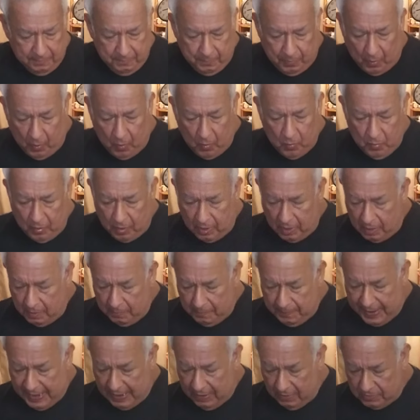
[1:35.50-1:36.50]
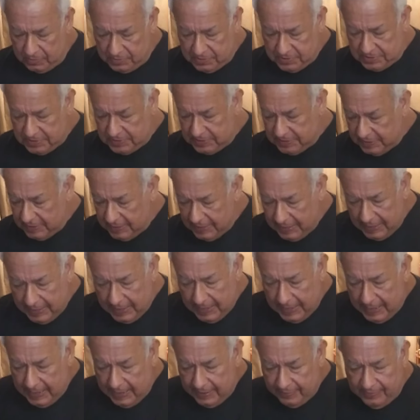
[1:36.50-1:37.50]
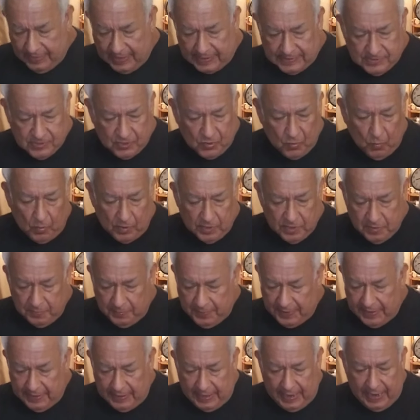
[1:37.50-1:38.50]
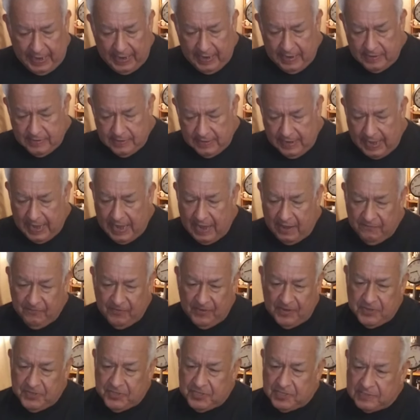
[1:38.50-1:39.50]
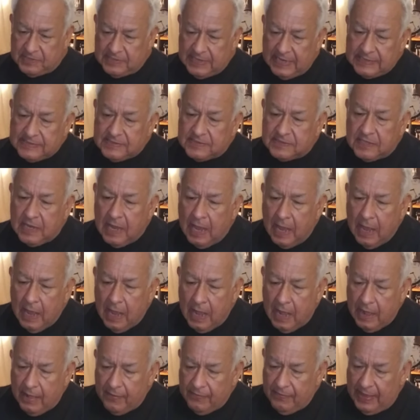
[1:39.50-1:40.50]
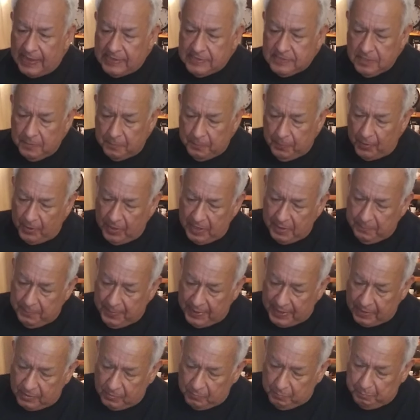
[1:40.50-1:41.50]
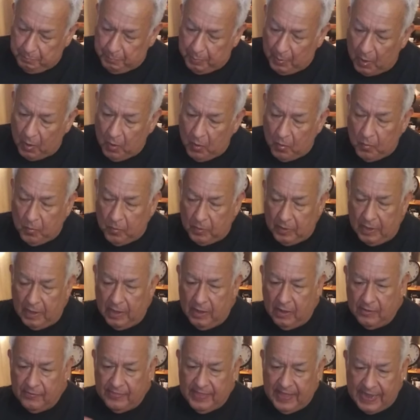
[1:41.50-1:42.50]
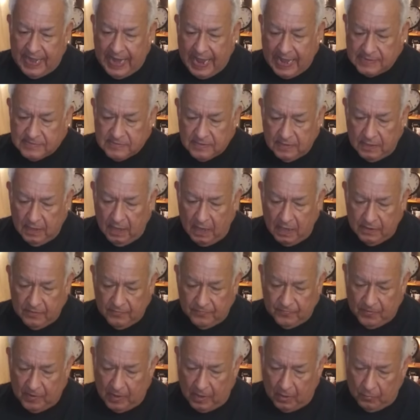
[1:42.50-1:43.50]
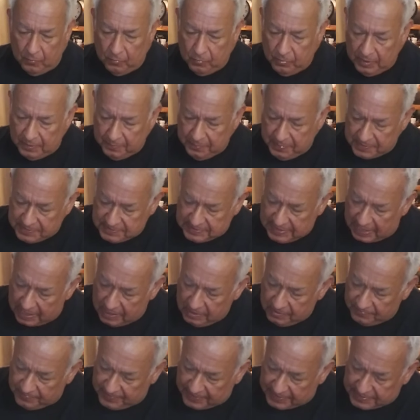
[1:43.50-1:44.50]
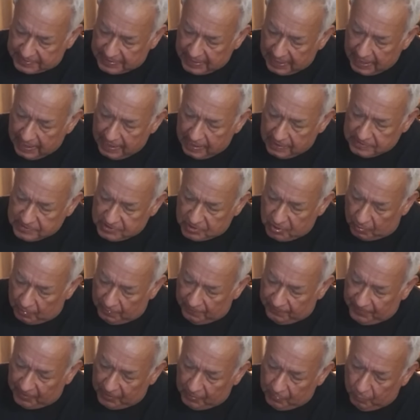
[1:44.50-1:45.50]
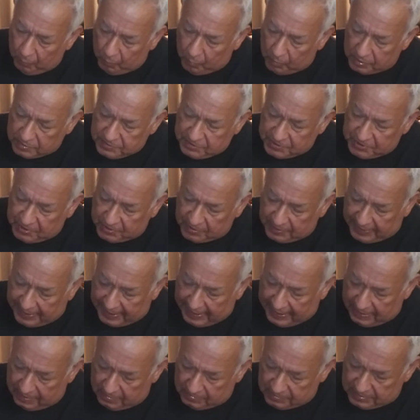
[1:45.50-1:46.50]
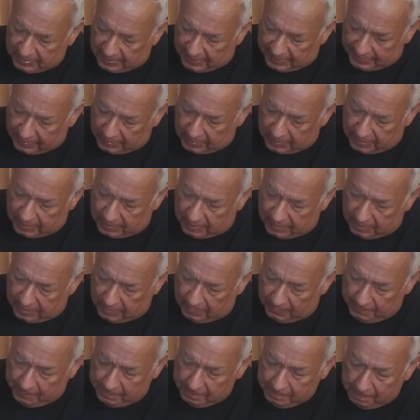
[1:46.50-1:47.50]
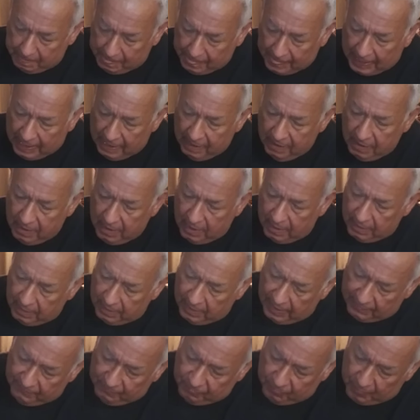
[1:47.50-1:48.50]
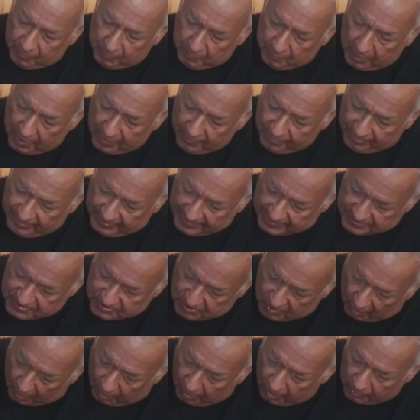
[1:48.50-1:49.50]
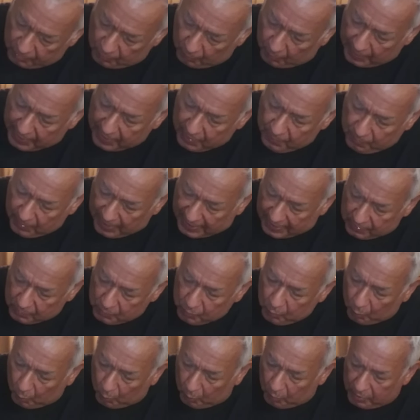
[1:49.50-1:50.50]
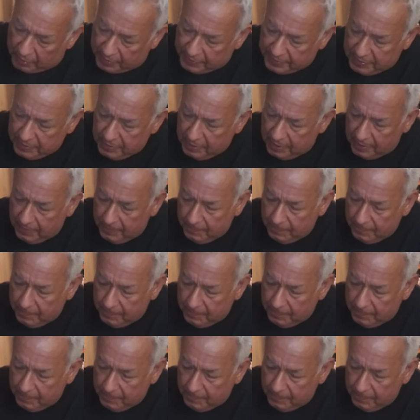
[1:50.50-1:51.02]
bow about, that's going to be 8.5 inches. That's a pretty big bow that has a lot of ribbons out of it. So if you want to count like from this all the way around, 1,